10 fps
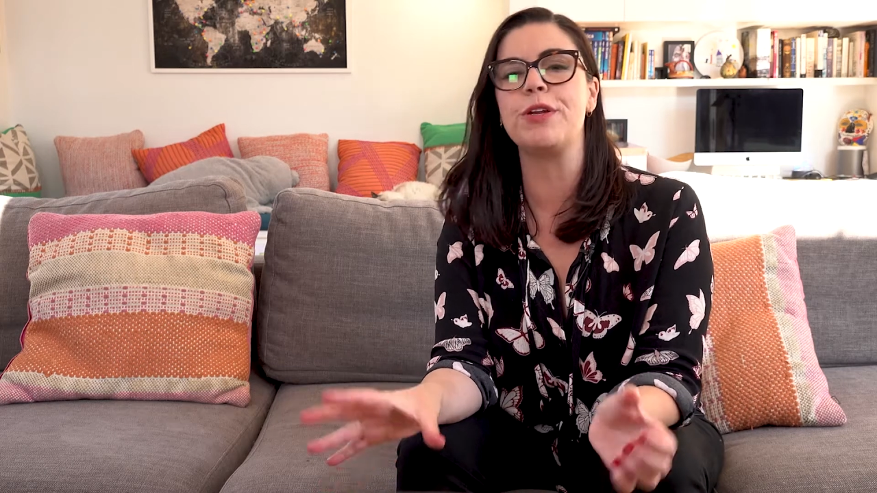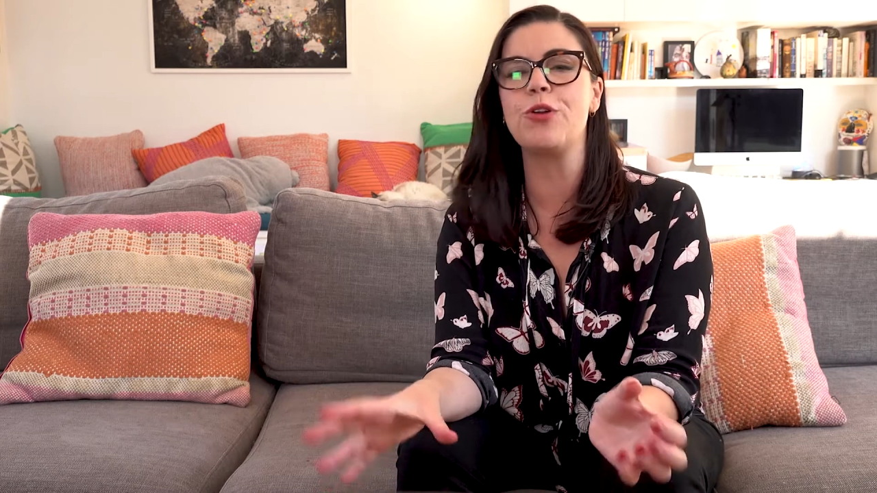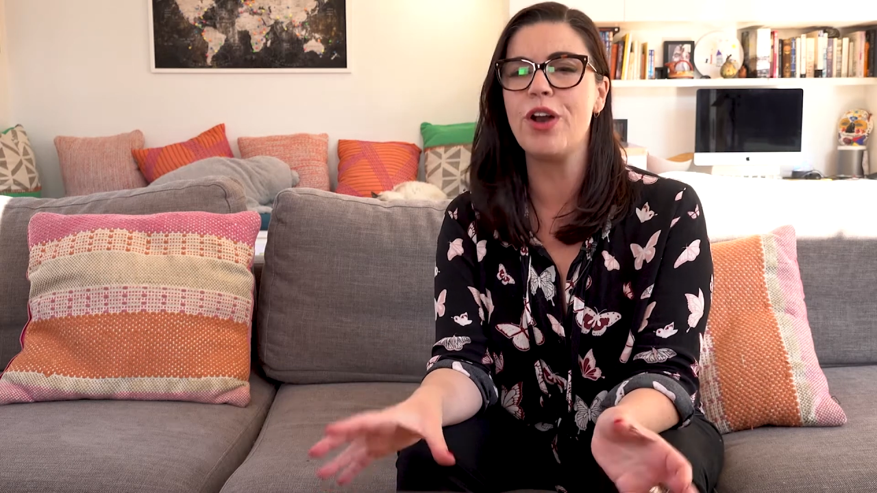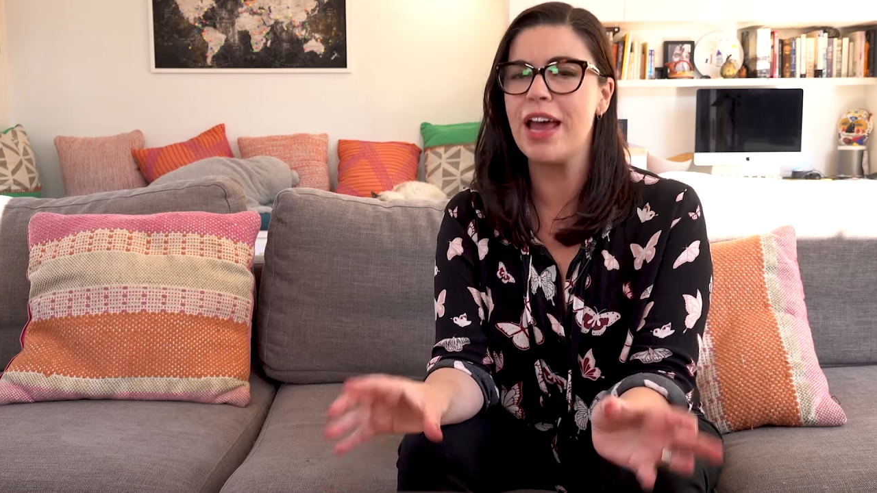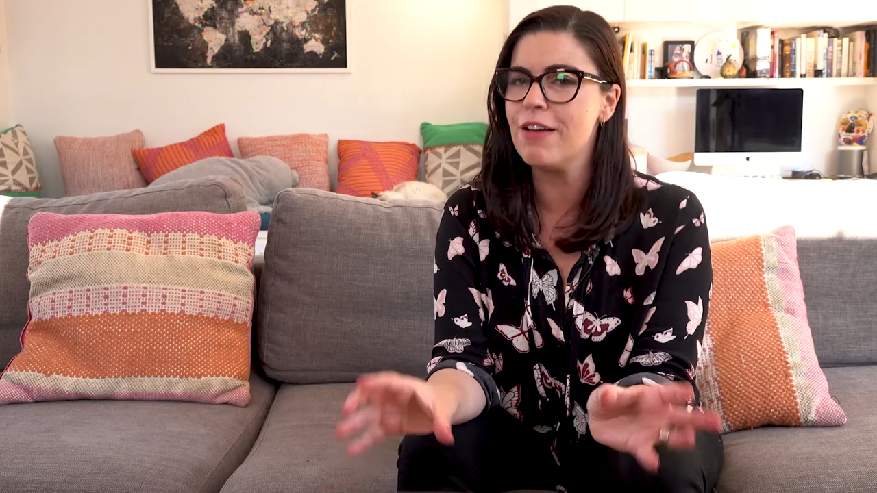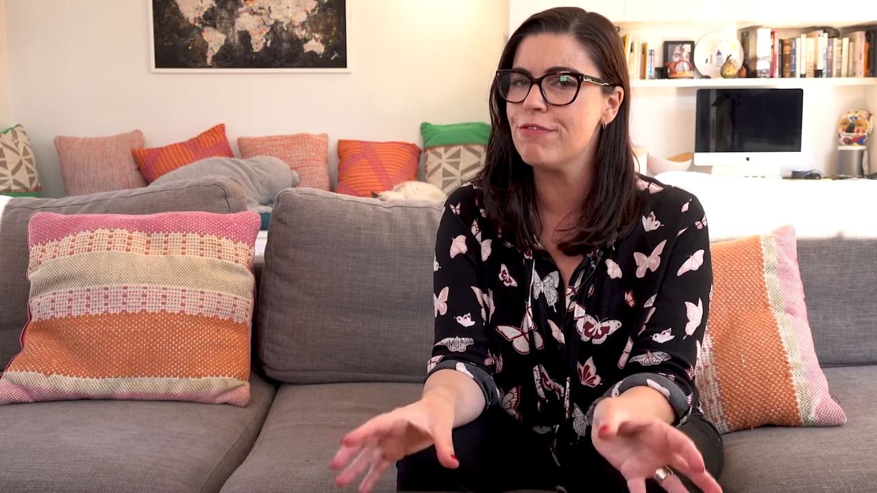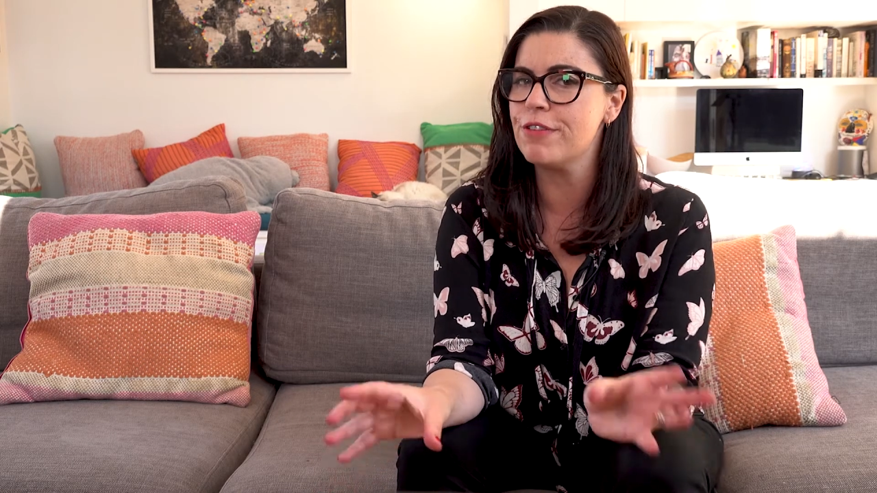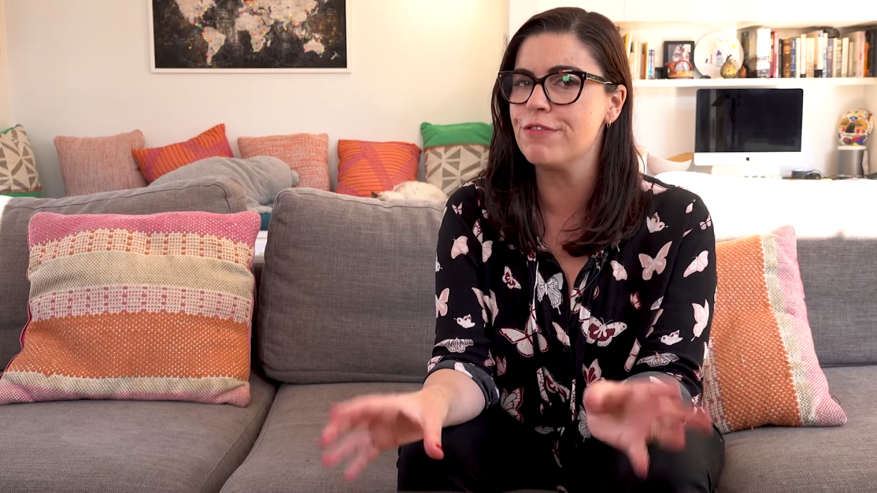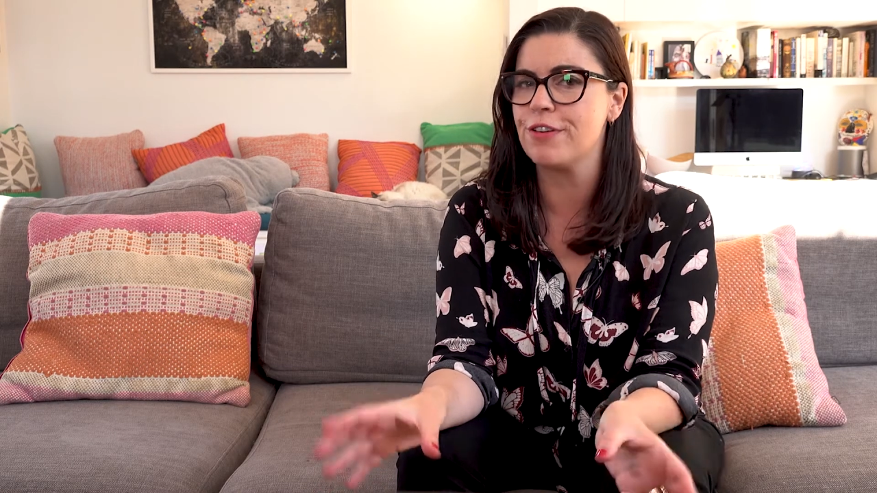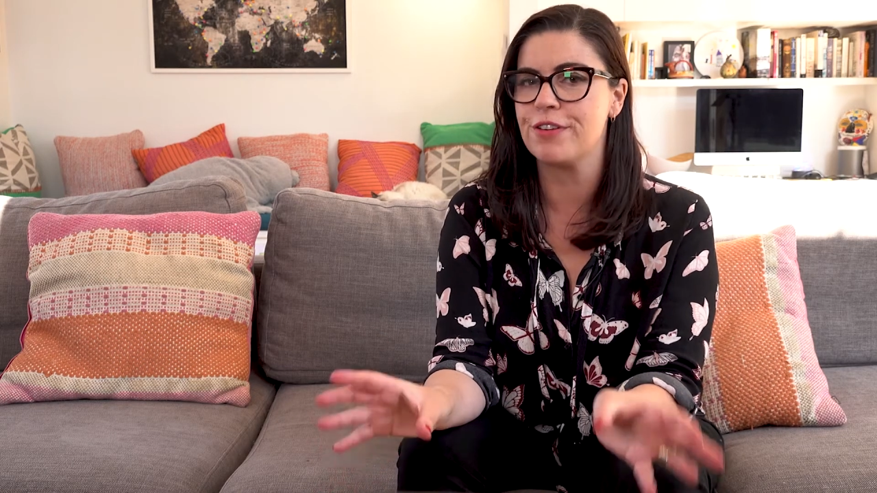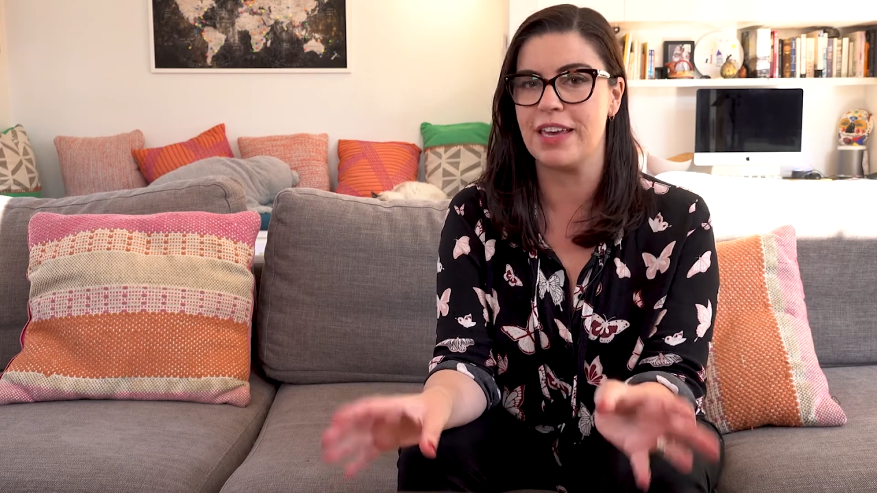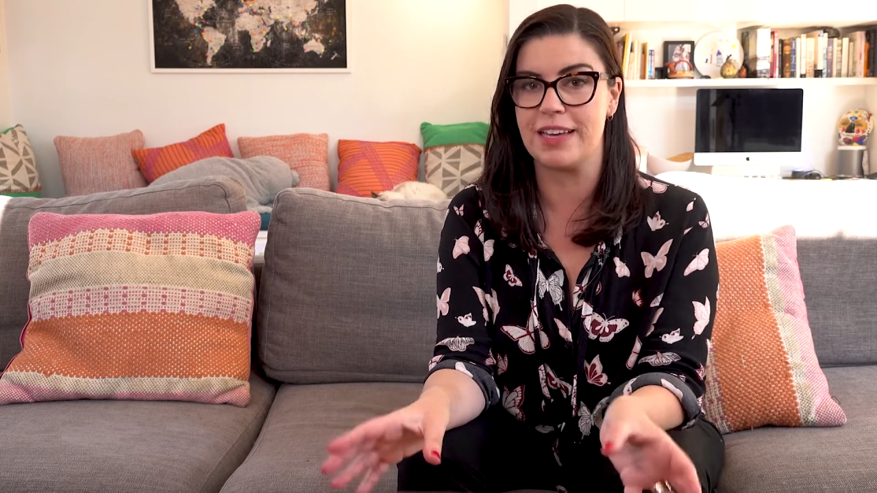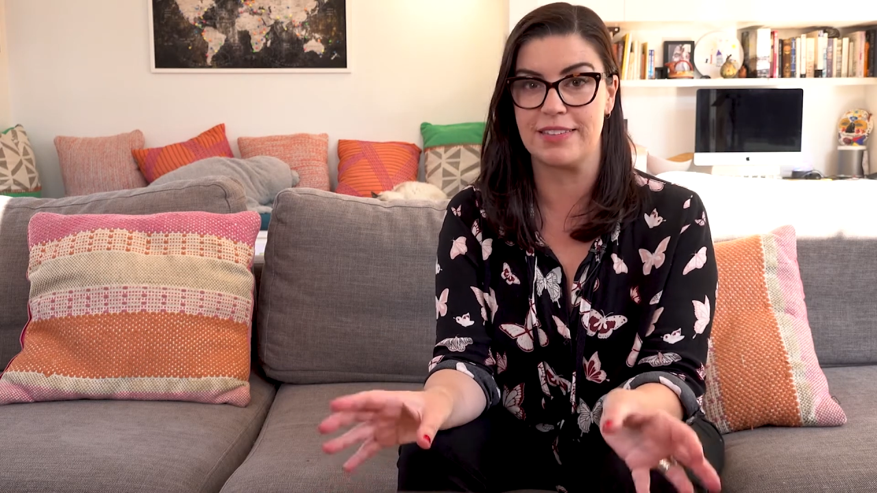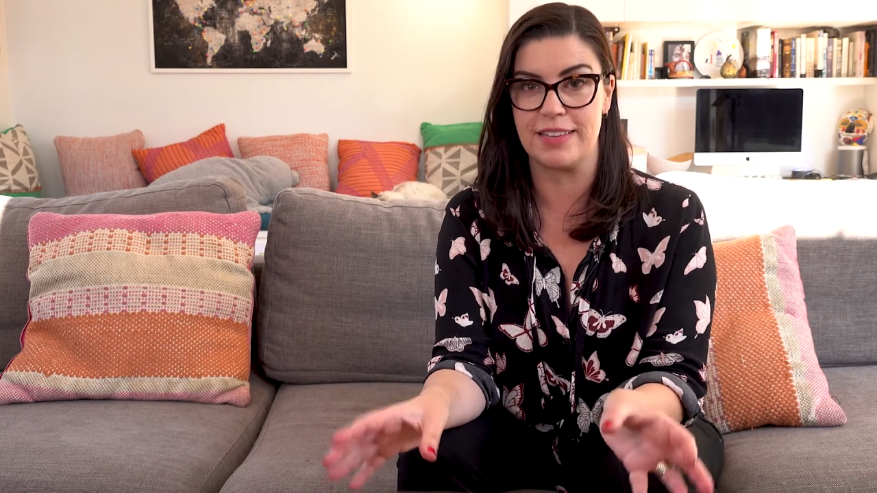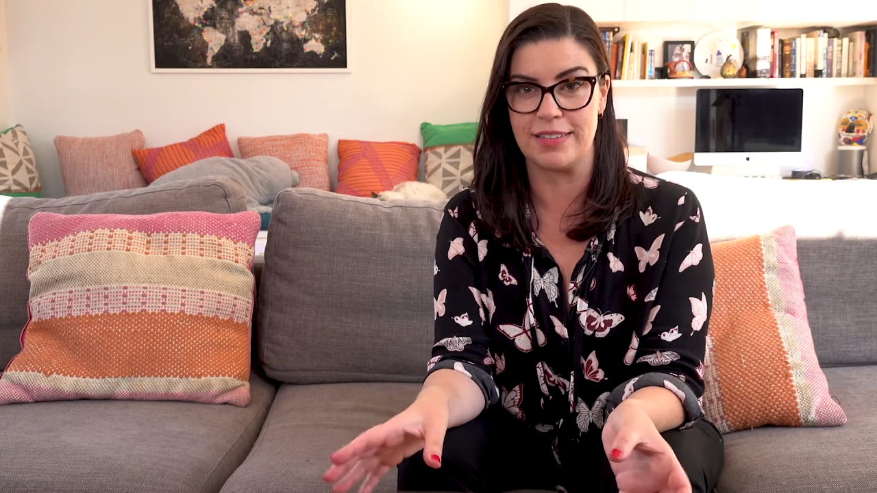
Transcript: but not every phone gets